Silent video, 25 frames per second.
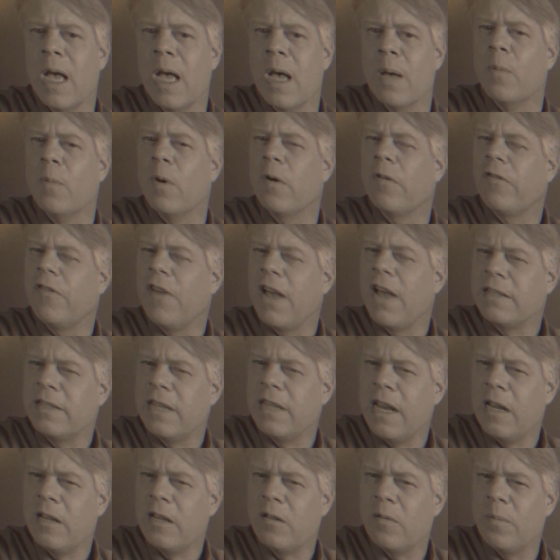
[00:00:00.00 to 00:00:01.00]
More
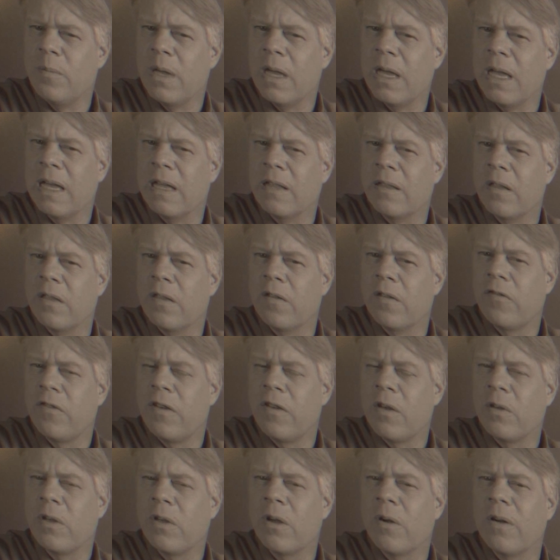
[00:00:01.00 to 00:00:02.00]
fascinating to me than the
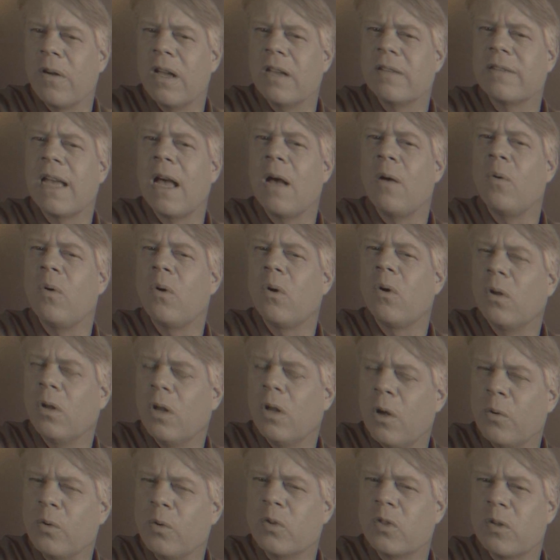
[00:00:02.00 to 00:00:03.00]
failure is how
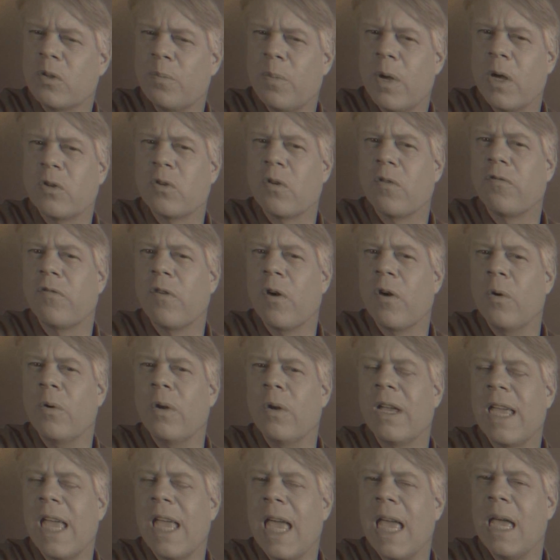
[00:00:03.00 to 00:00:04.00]
close
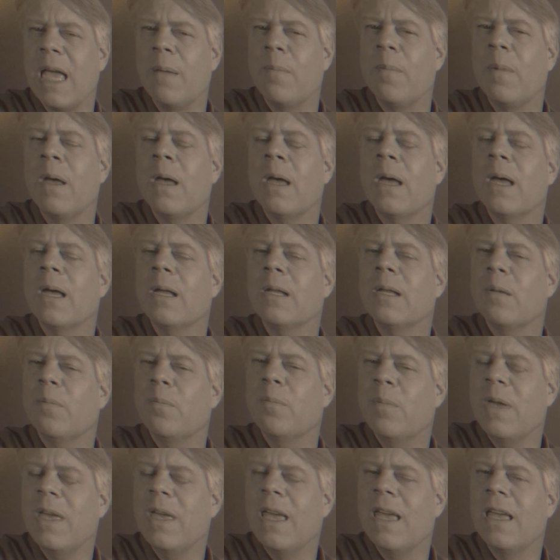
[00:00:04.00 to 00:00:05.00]
Picturephone came to
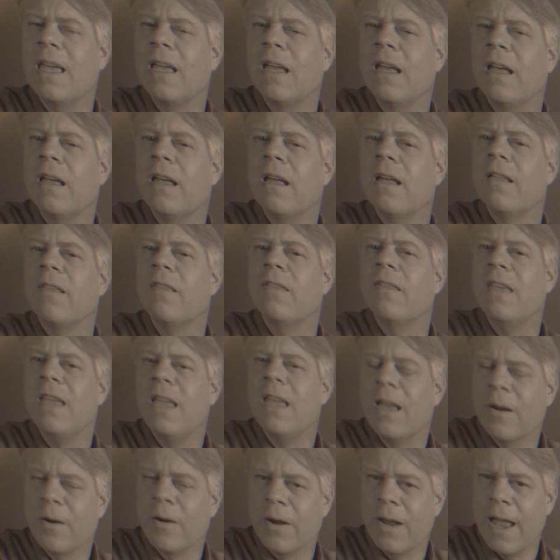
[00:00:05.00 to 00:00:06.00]
being
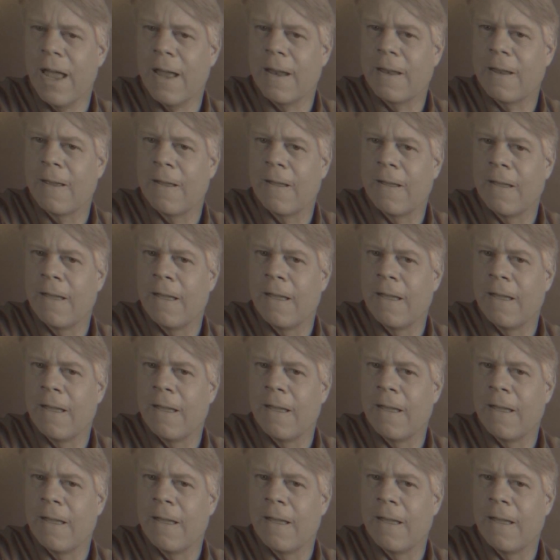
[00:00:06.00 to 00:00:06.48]
the internet.